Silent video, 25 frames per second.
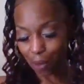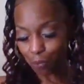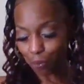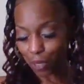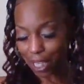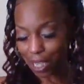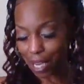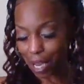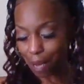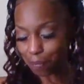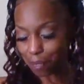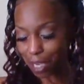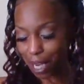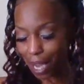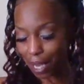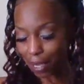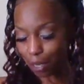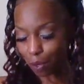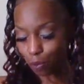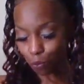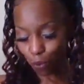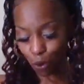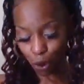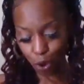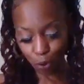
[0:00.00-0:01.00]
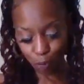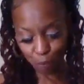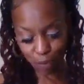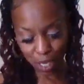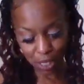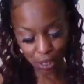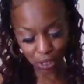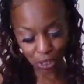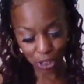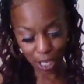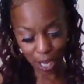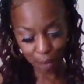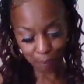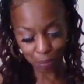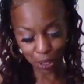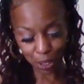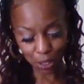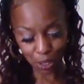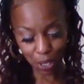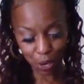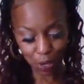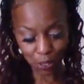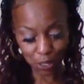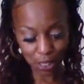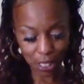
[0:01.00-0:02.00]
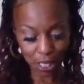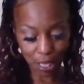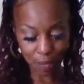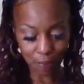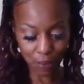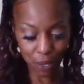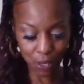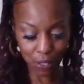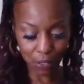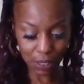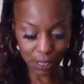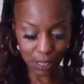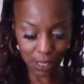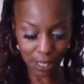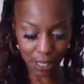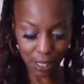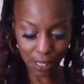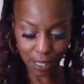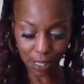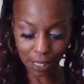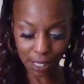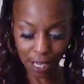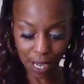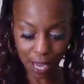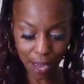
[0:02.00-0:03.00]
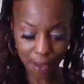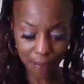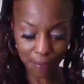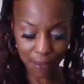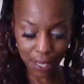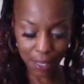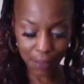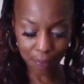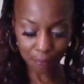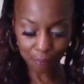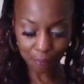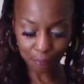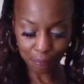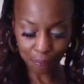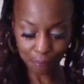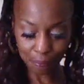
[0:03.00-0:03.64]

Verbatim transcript: we coming out of Romans chapter 13, verse 11.